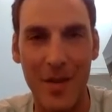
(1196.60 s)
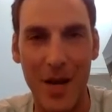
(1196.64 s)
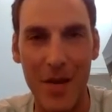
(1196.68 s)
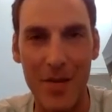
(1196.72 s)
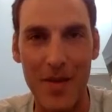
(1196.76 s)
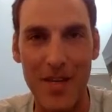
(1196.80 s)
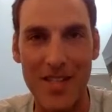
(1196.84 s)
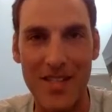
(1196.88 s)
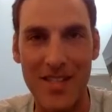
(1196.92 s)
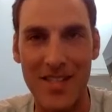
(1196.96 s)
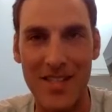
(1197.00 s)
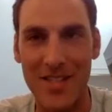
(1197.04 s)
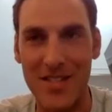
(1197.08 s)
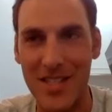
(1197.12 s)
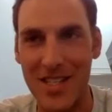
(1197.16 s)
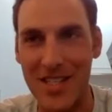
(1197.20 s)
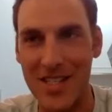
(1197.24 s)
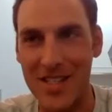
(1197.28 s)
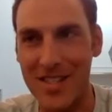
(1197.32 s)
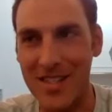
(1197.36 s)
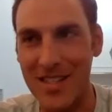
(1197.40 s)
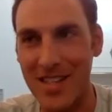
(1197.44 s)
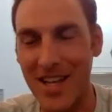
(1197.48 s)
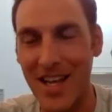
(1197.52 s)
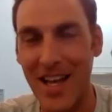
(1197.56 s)
My message
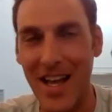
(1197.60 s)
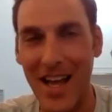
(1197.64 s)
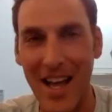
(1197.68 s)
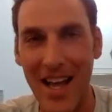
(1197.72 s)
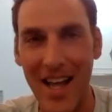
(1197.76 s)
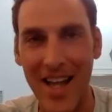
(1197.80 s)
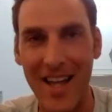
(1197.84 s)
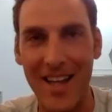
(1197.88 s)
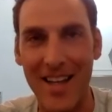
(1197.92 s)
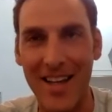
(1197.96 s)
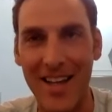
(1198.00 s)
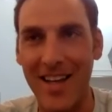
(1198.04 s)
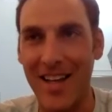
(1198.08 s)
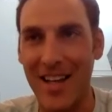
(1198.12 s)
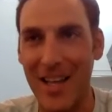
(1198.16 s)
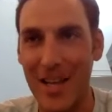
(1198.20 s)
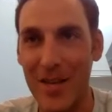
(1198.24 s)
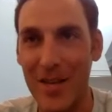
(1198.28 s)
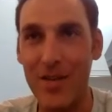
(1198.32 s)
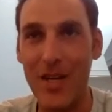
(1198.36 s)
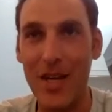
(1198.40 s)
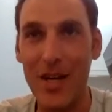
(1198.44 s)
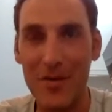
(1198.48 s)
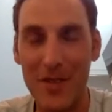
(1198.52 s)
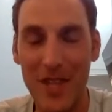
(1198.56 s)
is, hey,
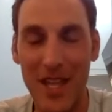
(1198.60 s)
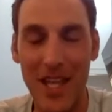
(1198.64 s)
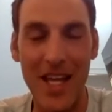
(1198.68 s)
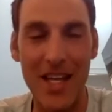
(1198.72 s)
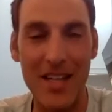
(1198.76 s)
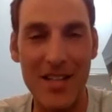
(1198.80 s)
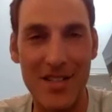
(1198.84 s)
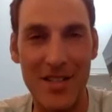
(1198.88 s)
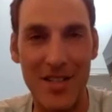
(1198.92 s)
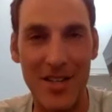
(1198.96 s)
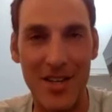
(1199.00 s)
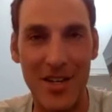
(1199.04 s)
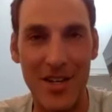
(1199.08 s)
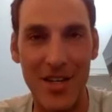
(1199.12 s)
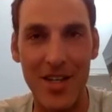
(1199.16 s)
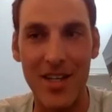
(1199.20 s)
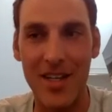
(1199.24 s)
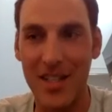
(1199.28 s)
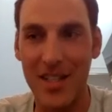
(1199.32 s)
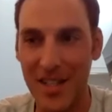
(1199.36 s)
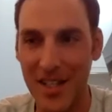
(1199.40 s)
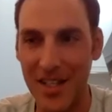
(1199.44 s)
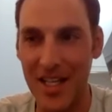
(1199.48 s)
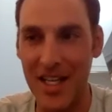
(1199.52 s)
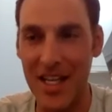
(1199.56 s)
if you have
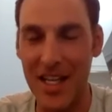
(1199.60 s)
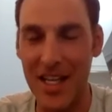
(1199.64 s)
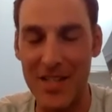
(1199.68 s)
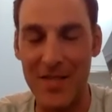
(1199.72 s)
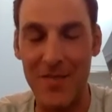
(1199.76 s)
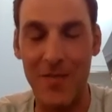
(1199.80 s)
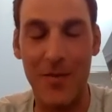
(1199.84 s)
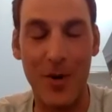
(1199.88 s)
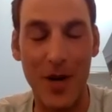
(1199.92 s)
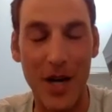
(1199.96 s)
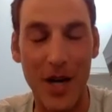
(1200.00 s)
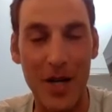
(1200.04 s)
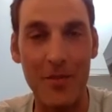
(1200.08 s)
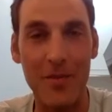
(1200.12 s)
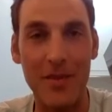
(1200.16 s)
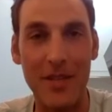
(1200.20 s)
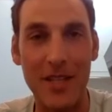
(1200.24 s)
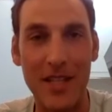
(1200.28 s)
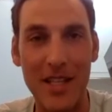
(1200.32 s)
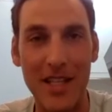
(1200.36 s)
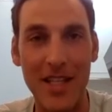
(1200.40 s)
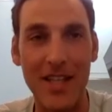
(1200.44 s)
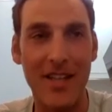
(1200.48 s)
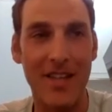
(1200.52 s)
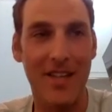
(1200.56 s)
cancer, it's
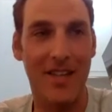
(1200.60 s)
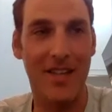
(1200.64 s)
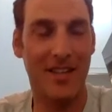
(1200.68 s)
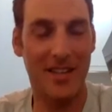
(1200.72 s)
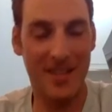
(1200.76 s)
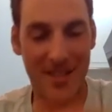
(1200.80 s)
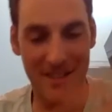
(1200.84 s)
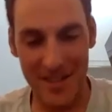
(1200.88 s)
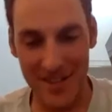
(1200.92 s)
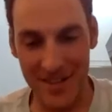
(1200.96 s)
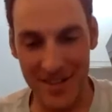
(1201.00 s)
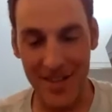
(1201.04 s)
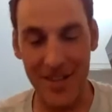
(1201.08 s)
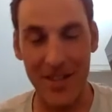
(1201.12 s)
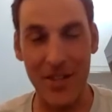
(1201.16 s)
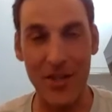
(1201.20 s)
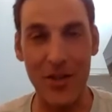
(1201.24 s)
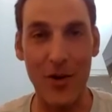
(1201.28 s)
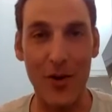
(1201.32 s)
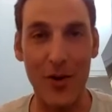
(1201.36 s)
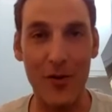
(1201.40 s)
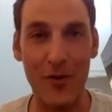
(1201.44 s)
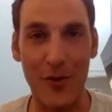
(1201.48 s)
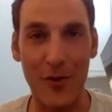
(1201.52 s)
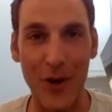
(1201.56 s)
probably
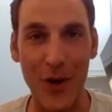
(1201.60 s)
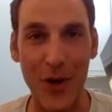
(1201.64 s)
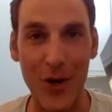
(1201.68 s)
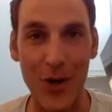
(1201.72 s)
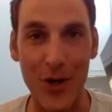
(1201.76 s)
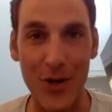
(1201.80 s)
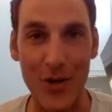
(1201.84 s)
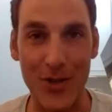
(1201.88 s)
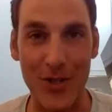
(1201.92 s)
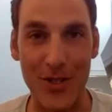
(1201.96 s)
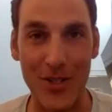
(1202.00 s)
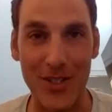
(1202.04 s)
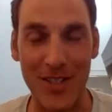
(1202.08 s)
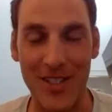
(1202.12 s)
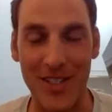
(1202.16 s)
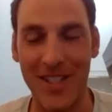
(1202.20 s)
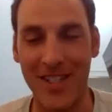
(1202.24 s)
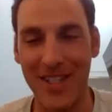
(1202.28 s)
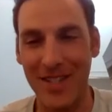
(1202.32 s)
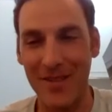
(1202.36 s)
your fault.